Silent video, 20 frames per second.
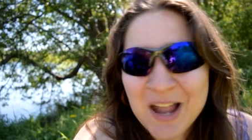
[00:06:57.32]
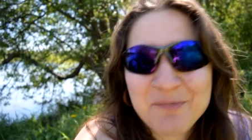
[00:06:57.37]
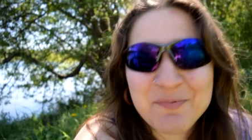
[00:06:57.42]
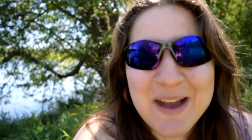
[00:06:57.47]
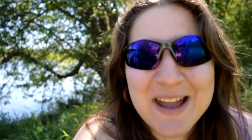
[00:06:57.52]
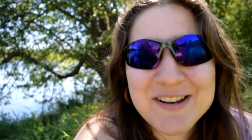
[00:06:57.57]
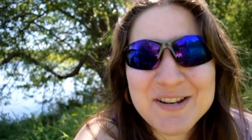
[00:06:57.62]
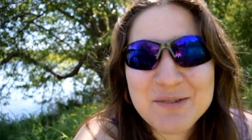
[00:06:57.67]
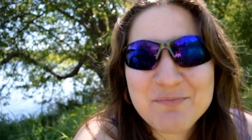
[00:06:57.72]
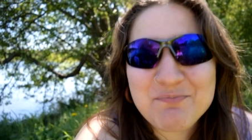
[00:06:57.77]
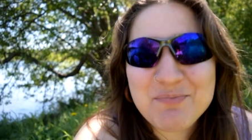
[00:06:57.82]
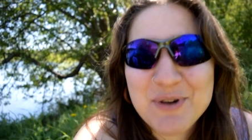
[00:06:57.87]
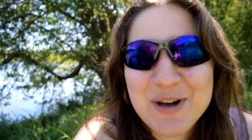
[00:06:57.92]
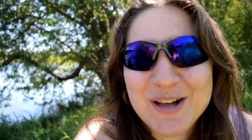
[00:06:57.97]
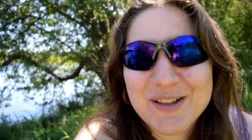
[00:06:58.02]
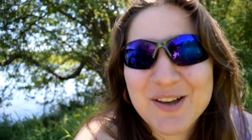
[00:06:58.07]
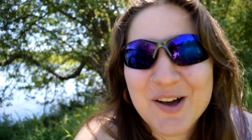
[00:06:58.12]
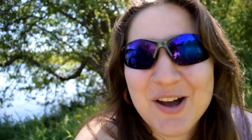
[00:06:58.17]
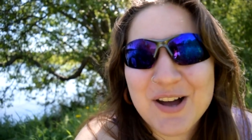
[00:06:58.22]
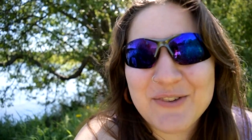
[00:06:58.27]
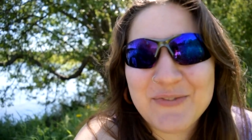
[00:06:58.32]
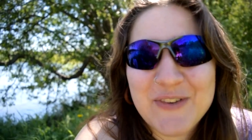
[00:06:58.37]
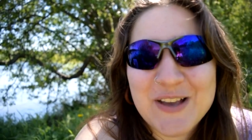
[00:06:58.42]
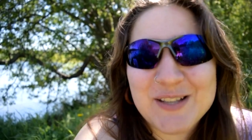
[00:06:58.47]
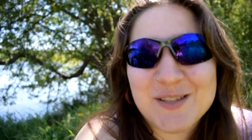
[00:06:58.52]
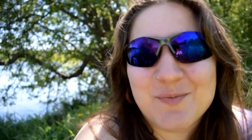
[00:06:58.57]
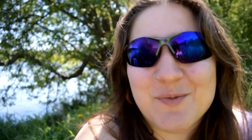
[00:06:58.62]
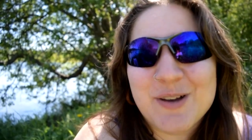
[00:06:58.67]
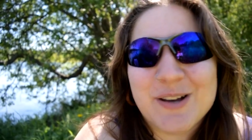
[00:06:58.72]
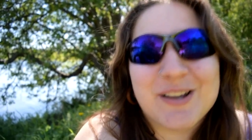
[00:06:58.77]
a random book on
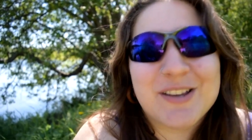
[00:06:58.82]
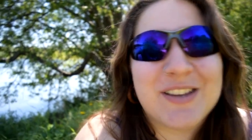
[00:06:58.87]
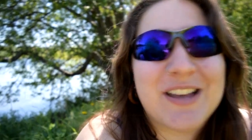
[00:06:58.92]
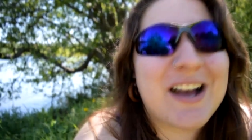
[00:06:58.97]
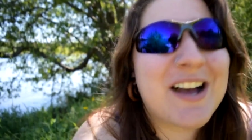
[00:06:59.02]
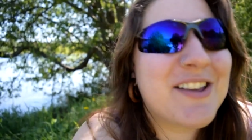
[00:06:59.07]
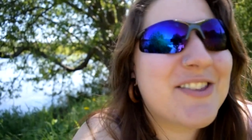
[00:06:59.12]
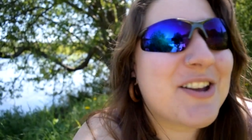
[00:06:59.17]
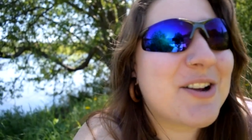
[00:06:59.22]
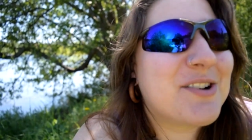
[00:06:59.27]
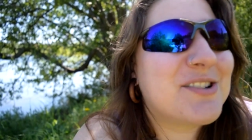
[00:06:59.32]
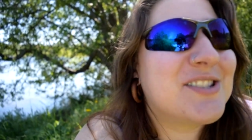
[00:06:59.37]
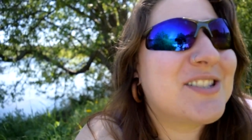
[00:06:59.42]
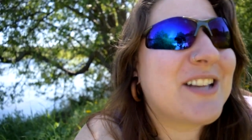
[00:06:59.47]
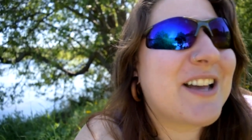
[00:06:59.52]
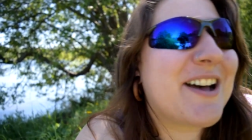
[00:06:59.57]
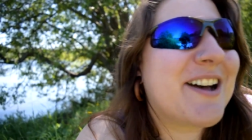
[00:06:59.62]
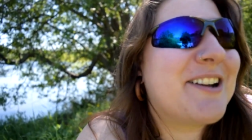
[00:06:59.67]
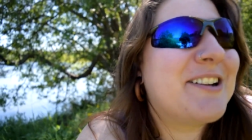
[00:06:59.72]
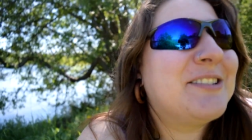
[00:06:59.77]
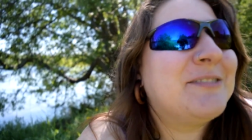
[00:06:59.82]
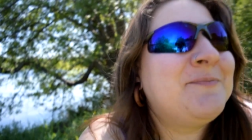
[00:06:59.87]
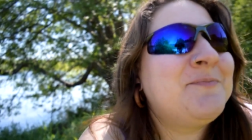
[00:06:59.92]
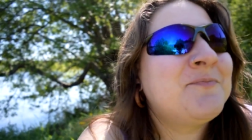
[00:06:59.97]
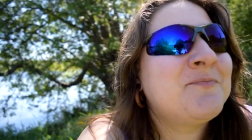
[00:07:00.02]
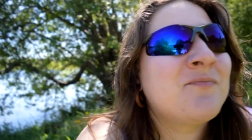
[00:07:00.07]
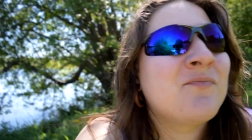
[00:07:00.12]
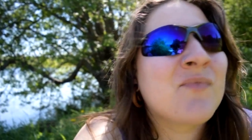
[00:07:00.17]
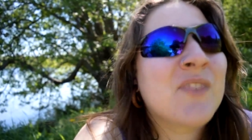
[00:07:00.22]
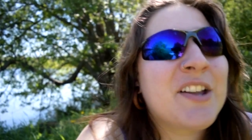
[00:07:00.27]
Facebook. Uh, there's uh,
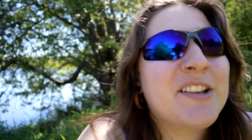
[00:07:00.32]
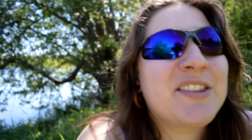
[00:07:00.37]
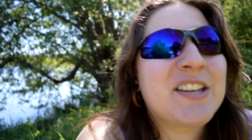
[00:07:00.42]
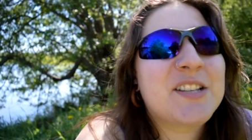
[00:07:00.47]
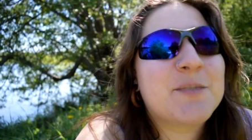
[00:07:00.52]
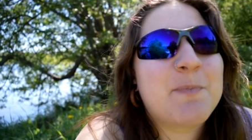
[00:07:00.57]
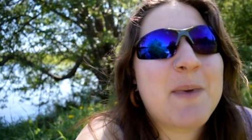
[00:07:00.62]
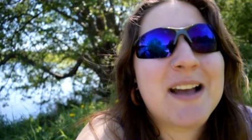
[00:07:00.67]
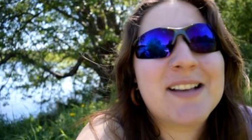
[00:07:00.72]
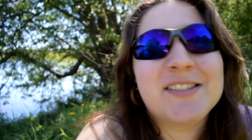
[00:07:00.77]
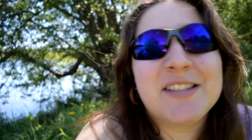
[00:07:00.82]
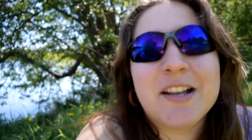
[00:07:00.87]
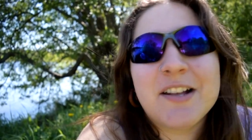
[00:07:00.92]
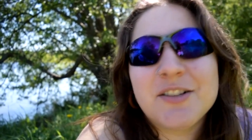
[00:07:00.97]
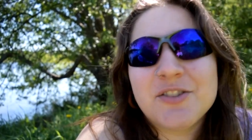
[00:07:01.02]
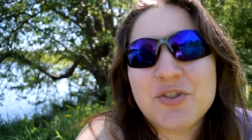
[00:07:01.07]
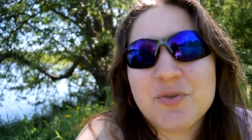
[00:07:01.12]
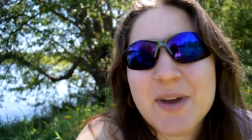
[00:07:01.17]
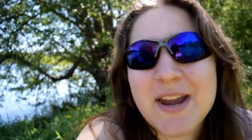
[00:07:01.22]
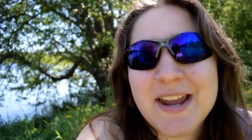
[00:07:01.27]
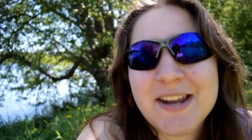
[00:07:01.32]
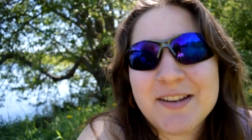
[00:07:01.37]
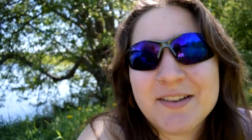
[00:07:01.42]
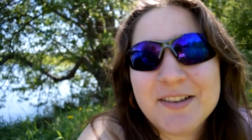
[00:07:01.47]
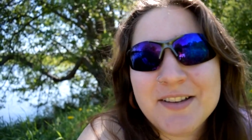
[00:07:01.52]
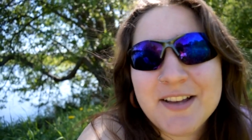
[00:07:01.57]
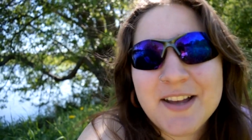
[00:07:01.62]
these buy sell trade